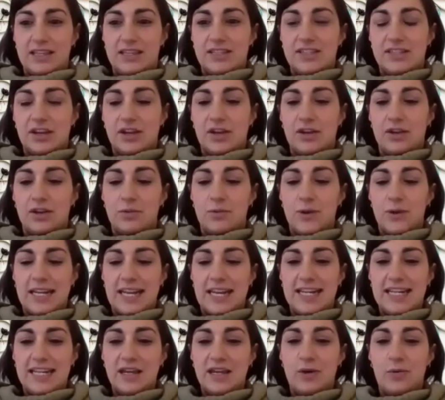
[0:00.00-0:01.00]
So we're
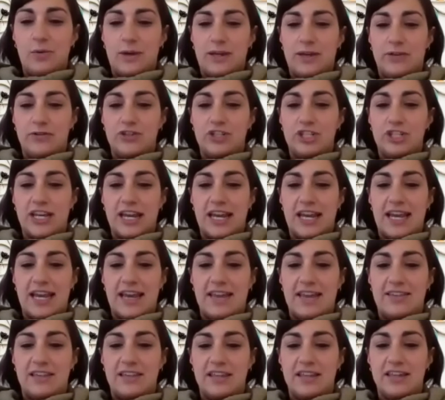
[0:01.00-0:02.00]
needing a
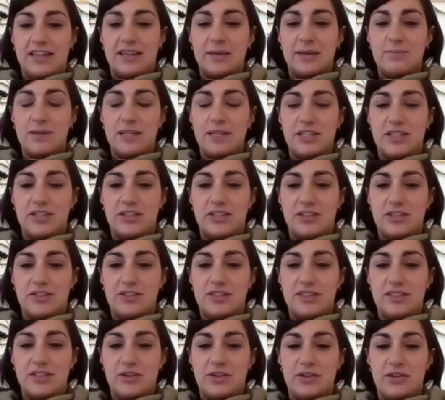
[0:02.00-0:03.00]
wheelchair that can be
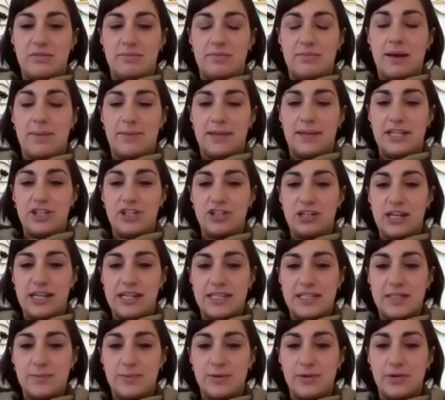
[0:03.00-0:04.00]
used on public
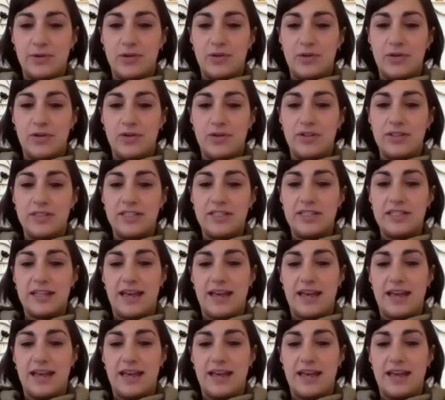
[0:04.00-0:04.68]
transport,